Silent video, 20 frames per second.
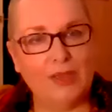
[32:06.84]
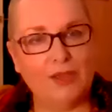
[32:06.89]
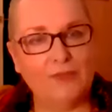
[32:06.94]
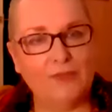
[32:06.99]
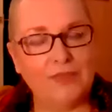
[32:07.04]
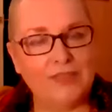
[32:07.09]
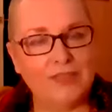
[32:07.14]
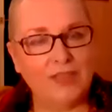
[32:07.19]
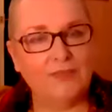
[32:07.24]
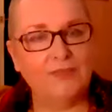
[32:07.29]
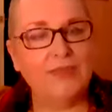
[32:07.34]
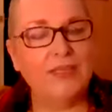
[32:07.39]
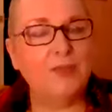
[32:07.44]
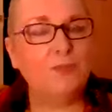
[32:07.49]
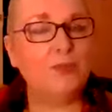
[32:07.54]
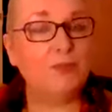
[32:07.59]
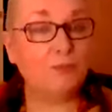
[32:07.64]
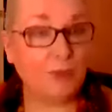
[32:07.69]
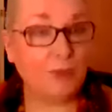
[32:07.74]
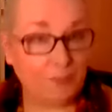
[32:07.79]
life, and definitely
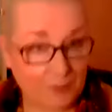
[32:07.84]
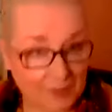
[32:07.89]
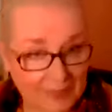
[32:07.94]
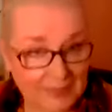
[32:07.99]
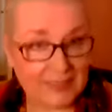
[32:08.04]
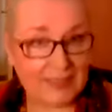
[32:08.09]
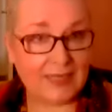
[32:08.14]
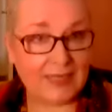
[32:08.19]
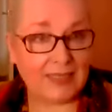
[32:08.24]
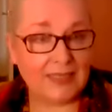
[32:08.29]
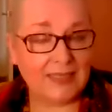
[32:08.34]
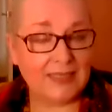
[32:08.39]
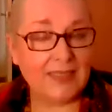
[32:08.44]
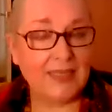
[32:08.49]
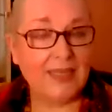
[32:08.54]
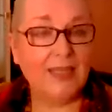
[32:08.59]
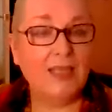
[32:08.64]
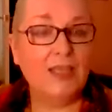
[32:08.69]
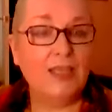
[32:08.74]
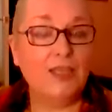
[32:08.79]
with my business,
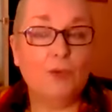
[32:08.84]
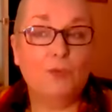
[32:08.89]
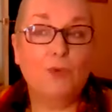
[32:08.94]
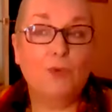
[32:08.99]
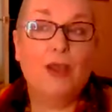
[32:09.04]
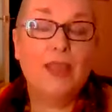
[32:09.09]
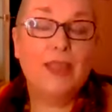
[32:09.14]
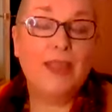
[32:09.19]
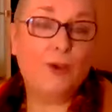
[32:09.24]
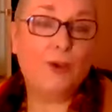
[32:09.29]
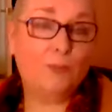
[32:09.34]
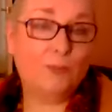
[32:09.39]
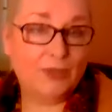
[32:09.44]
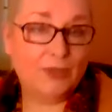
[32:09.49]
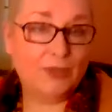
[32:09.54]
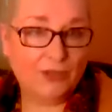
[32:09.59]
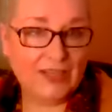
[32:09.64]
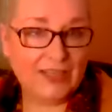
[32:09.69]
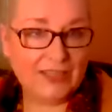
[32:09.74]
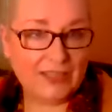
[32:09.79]
what I help
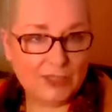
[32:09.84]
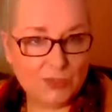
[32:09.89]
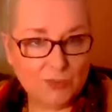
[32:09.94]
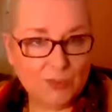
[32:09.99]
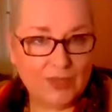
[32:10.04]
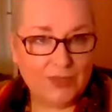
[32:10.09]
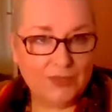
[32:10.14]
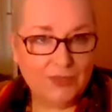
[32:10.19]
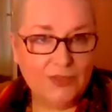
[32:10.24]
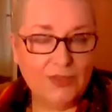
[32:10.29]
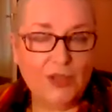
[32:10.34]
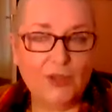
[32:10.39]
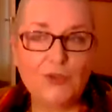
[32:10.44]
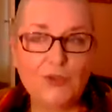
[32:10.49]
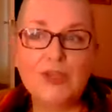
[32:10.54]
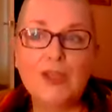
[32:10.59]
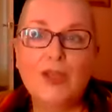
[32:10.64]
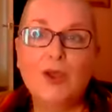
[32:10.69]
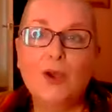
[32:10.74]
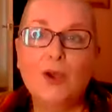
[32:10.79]
clients with,
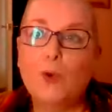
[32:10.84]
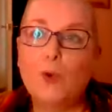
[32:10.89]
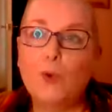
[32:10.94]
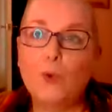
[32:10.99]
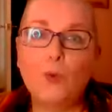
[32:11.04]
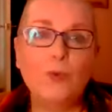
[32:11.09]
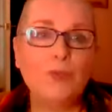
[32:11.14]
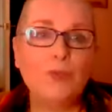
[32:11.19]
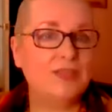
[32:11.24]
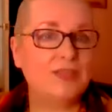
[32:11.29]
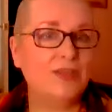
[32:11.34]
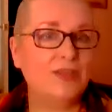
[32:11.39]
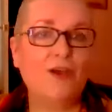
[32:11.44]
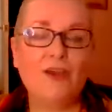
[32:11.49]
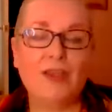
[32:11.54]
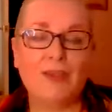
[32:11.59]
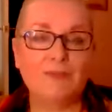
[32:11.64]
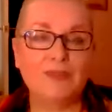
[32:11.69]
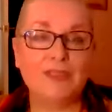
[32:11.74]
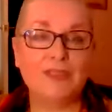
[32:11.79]
all the
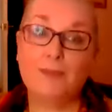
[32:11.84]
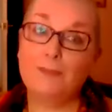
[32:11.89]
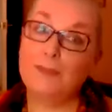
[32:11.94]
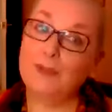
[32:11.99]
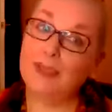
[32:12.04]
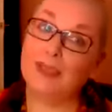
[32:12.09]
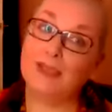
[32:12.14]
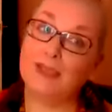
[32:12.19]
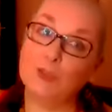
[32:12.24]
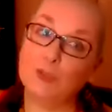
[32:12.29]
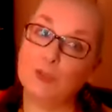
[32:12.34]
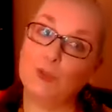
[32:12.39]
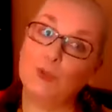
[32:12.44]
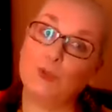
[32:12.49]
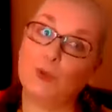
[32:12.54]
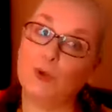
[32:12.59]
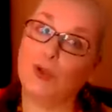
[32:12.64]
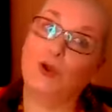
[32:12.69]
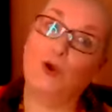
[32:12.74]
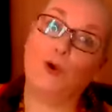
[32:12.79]
time, stepping into
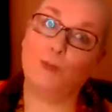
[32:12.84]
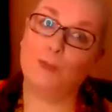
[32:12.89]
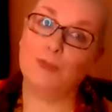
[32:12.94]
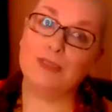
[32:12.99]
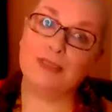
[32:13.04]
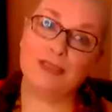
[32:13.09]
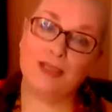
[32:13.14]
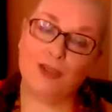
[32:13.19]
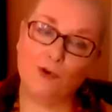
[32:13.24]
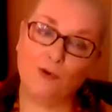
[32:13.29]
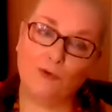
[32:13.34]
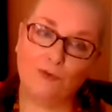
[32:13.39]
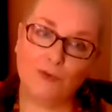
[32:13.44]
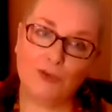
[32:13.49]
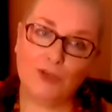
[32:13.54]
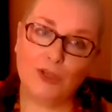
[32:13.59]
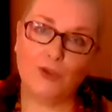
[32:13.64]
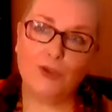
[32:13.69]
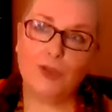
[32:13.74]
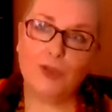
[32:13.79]
your calmer self,
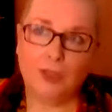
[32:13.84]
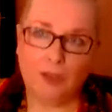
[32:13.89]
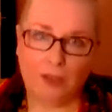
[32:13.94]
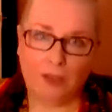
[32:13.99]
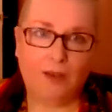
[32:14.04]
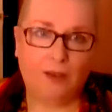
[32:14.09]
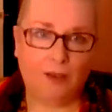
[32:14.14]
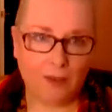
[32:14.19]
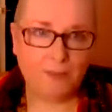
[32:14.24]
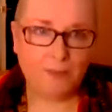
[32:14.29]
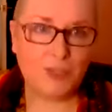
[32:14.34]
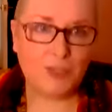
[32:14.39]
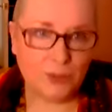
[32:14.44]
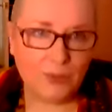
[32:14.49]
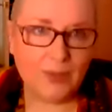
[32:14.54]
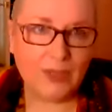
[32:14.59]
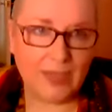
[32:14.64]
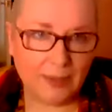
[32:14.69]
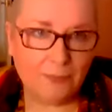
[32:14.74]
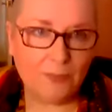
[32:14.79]
I'm
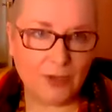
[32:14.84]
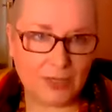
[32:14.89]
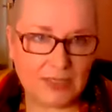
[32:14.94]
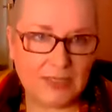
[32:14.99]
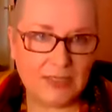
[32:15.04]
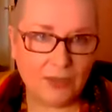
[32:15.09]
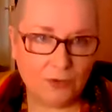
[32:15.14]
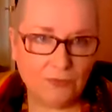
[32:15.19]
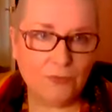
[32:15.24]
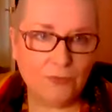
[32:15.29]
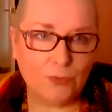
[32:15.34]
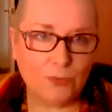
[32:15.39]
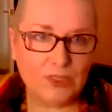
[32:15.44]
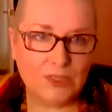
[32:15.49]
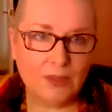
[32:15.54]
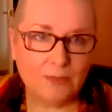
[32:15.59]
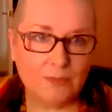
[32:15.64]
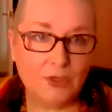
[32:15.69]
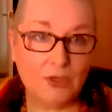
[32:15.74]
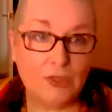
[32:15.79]
doing it myself all the
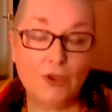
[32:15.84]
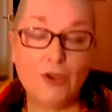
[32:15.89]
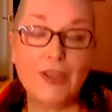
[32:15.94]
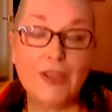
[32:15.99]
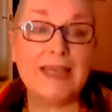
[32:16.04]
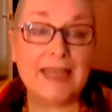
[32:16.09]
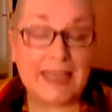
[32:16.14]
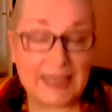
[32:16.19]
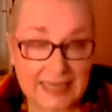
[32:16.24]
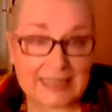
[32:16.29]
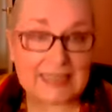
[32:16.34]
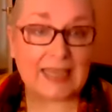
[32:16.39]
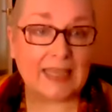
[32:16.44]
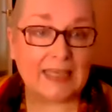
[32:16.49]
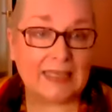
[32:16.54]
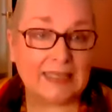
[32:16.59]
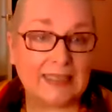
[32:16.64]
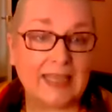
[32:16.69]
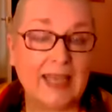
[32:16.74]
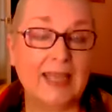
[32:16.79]
time because I need
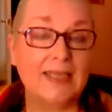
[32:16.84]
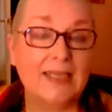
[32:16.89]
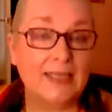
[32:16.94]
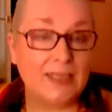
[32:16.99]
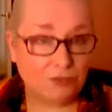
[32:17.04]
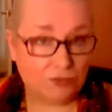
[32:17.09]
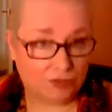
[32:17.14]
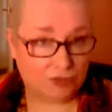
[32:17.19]
it, and it's